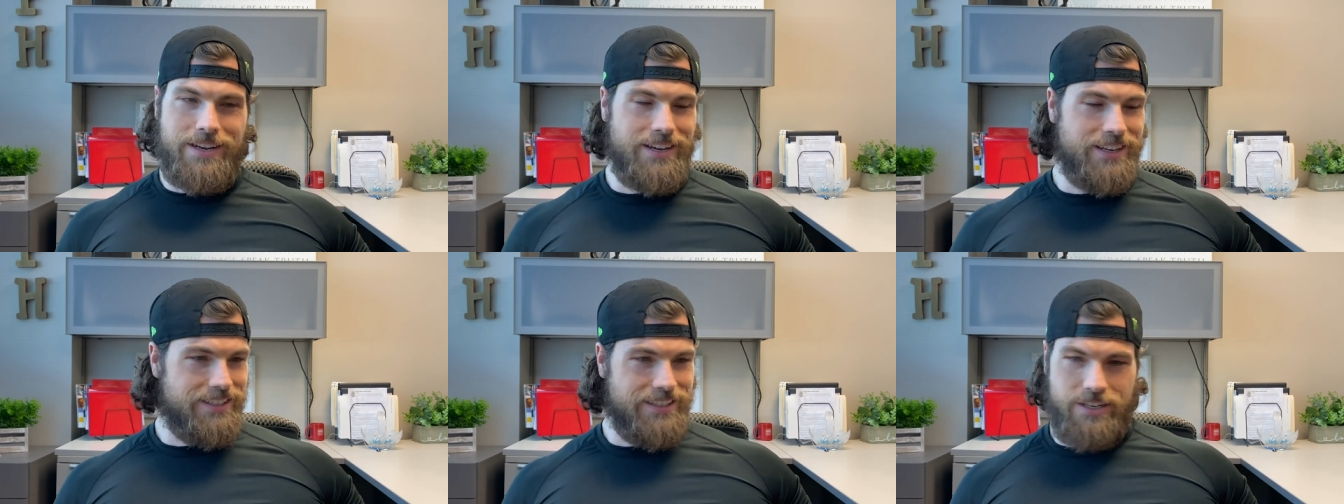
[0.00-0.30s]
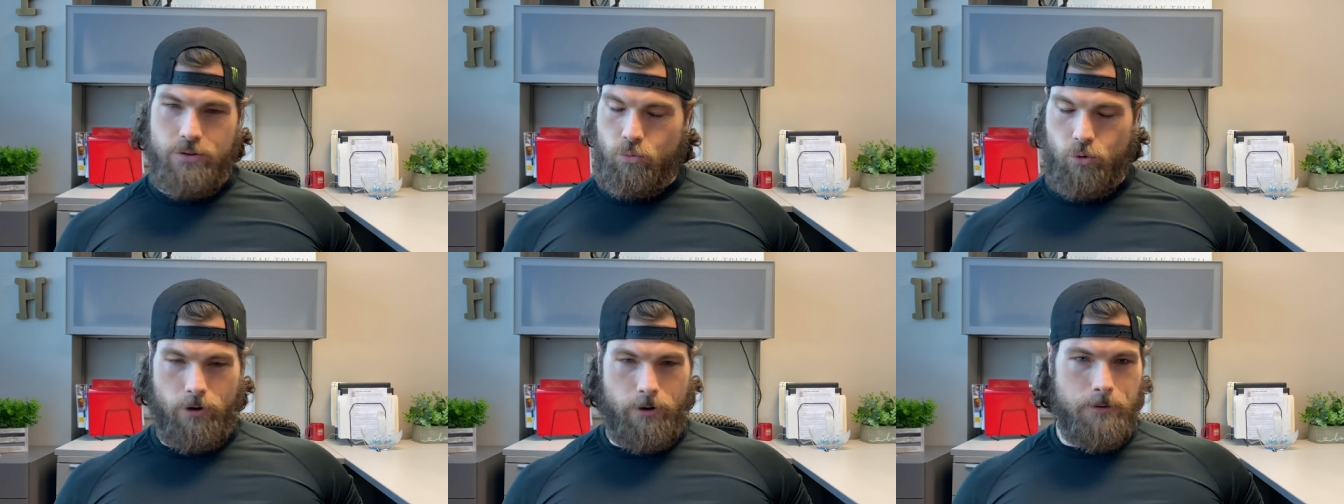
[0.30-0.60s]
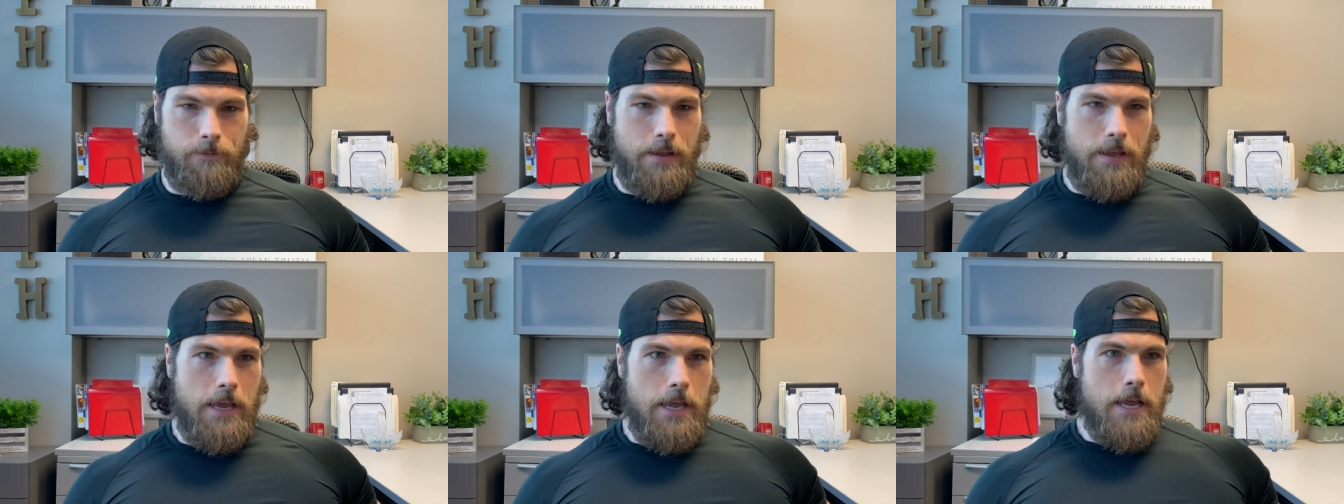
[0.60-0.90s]
It didn't work.
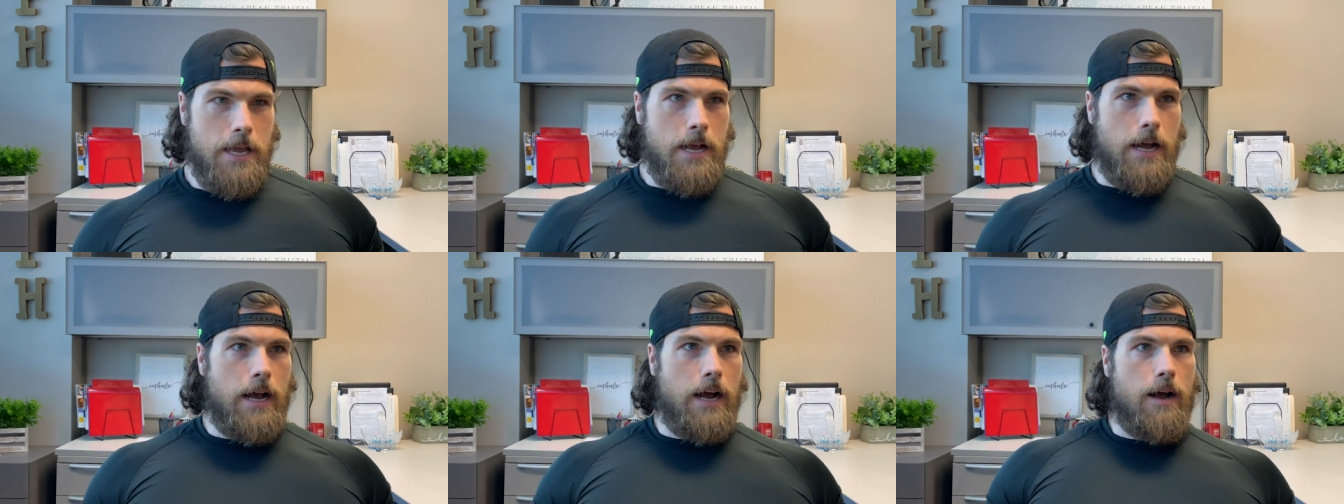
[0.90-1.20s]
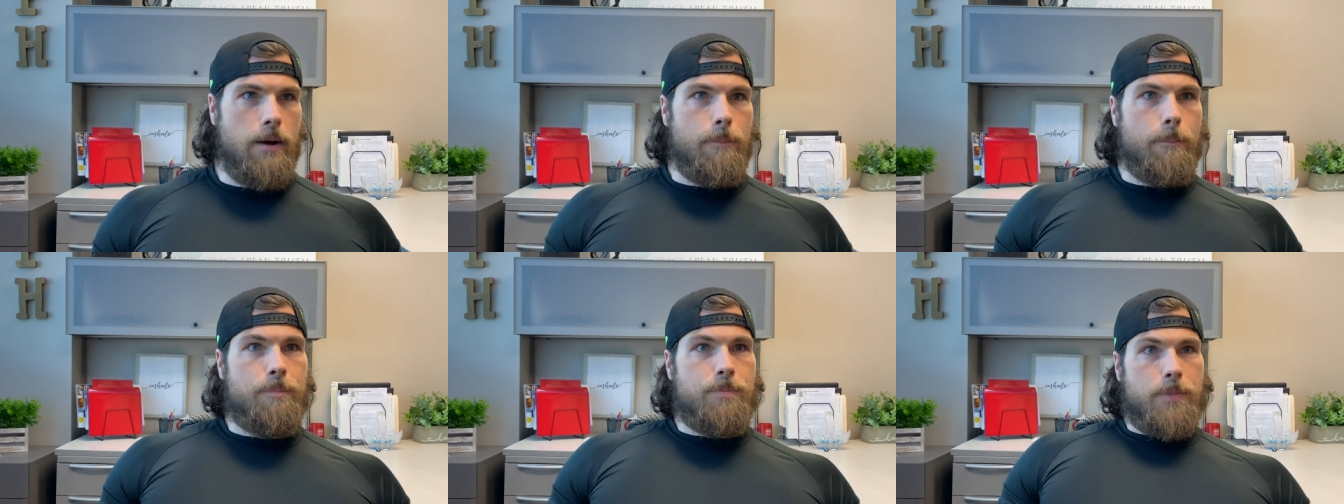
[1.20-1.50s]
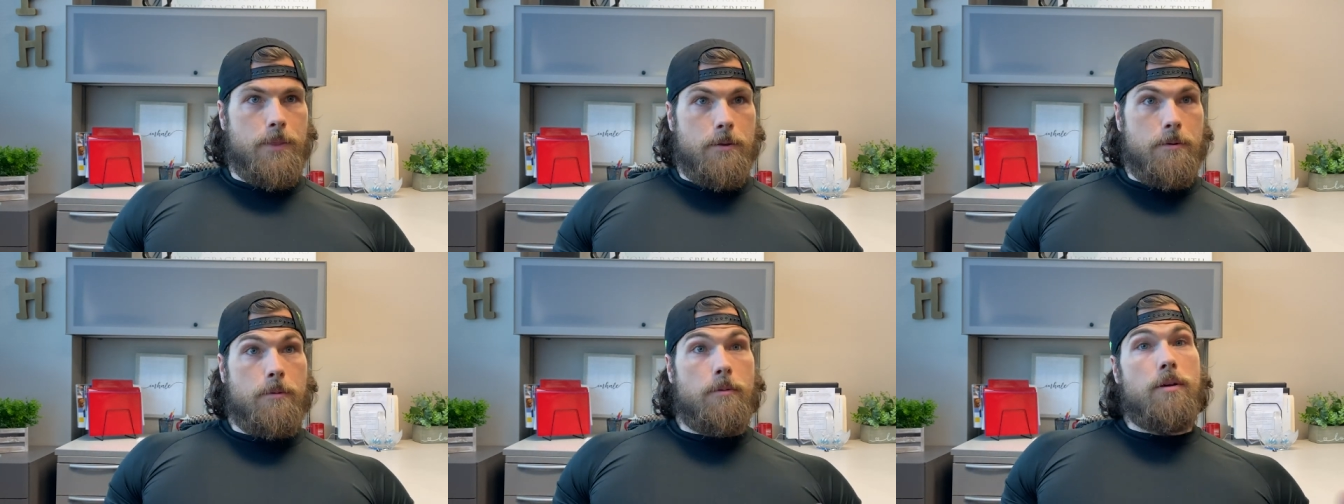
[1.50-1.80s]

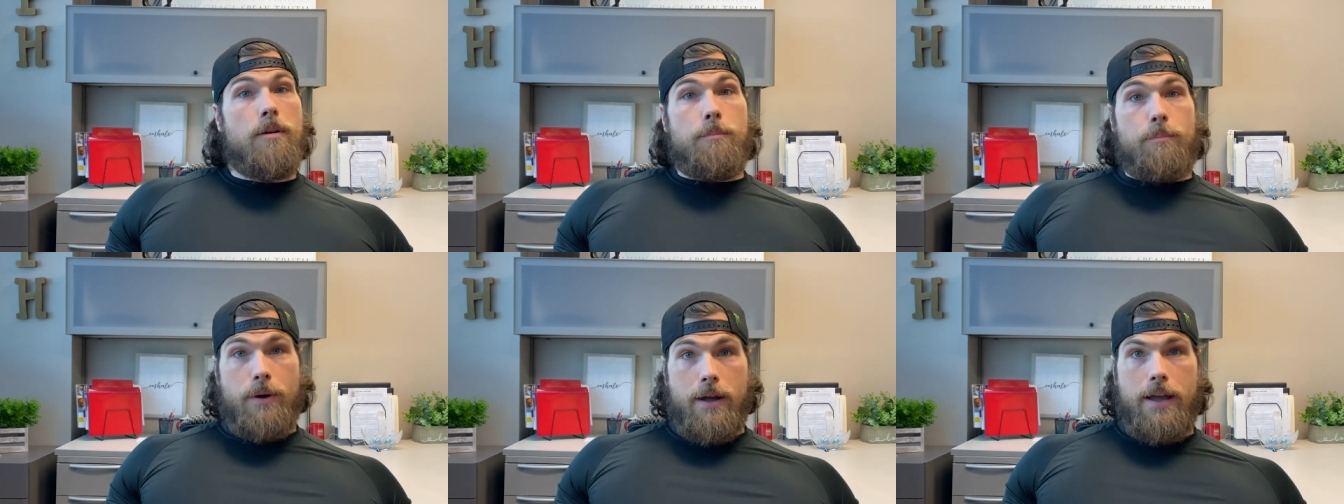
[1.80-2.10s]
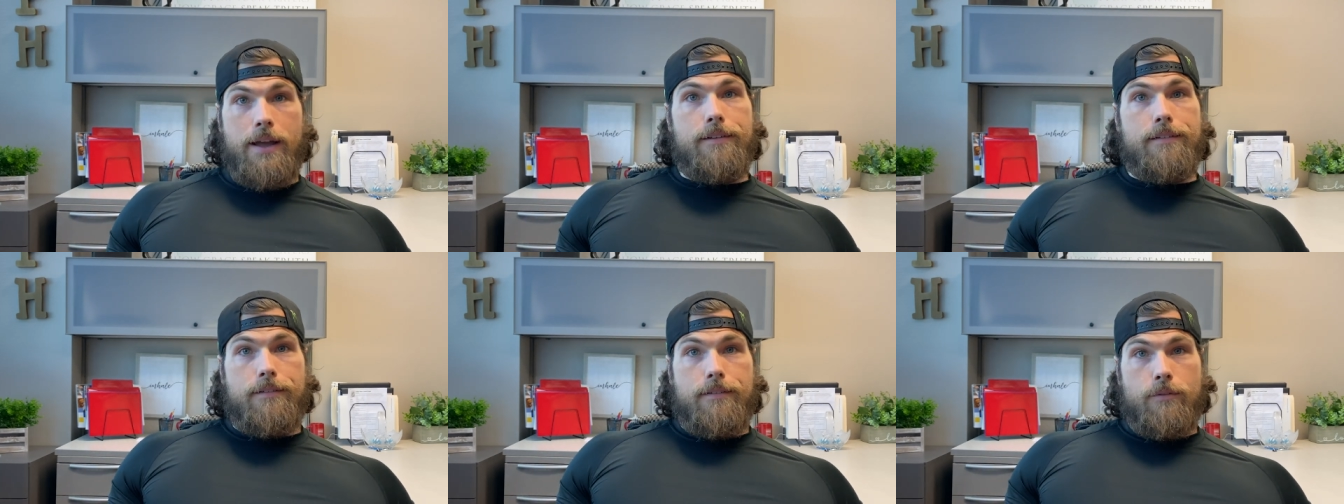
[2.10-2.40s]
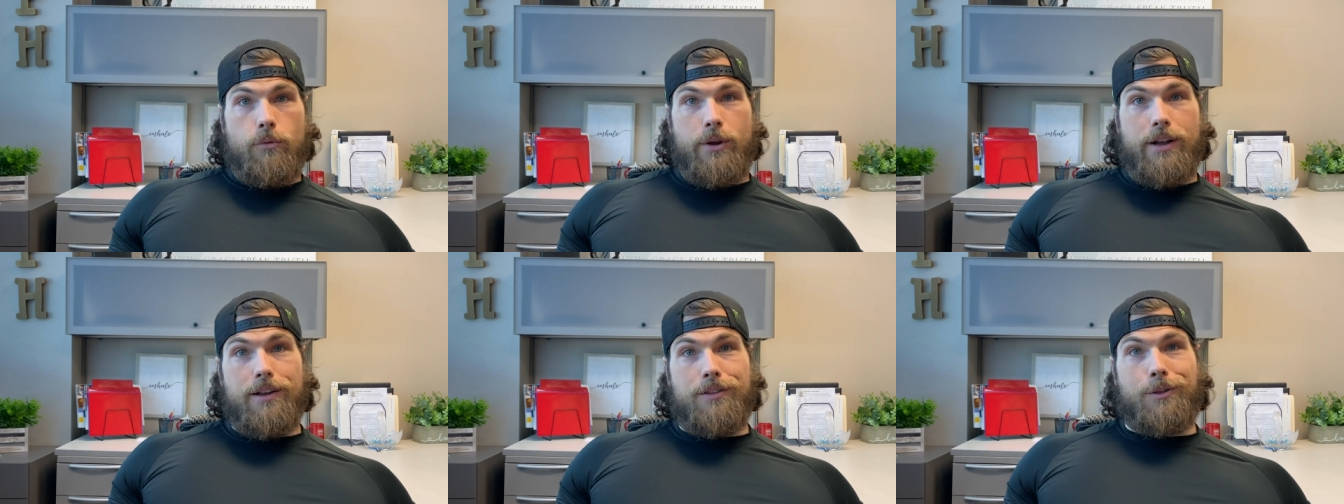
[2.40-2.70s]
But
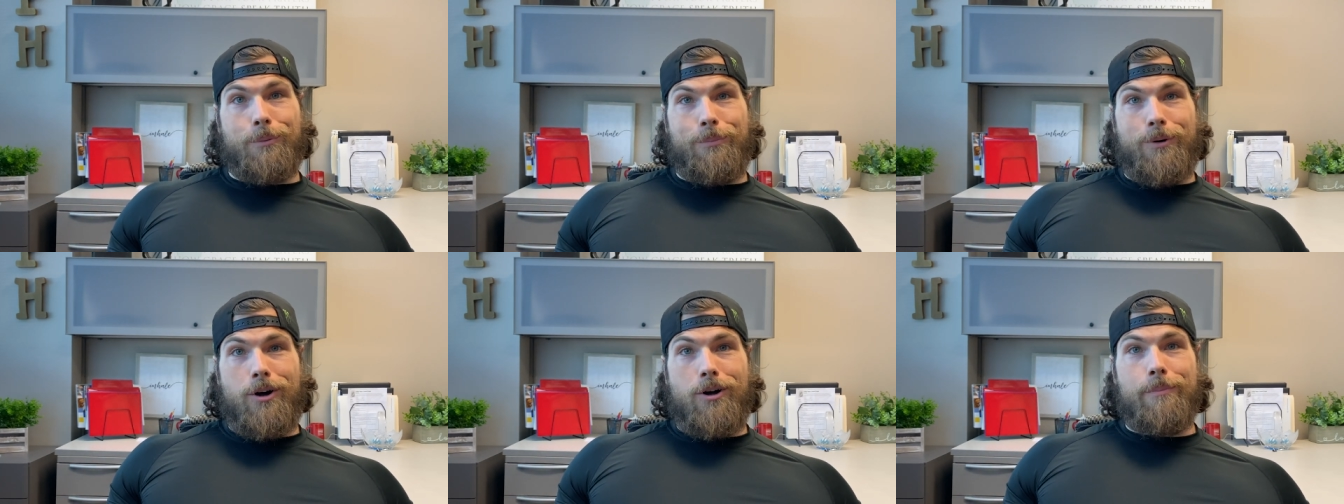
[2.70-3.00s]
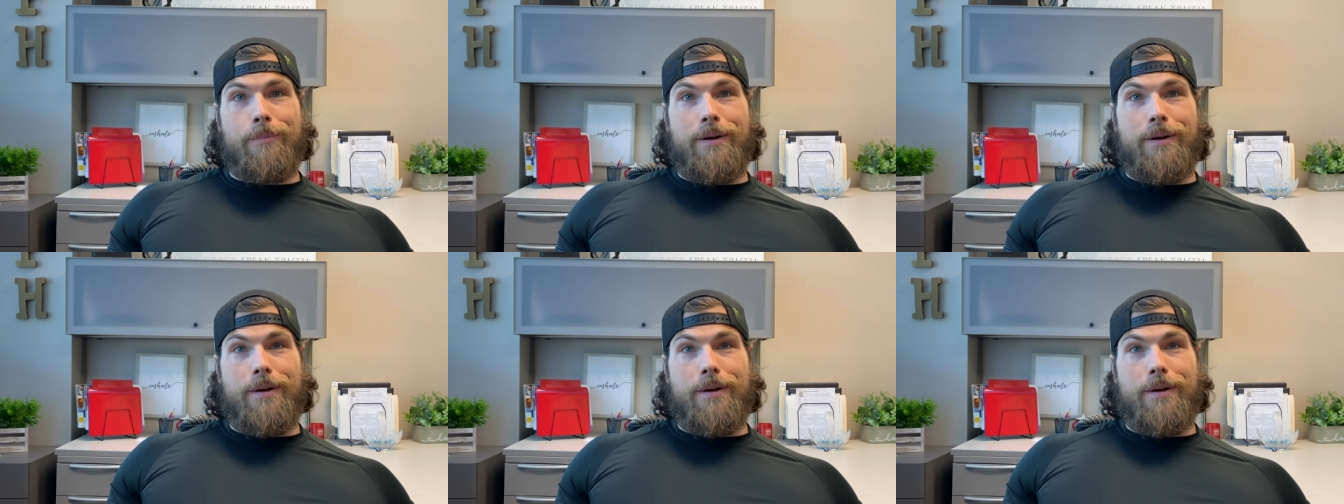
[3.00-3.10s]
we got the ball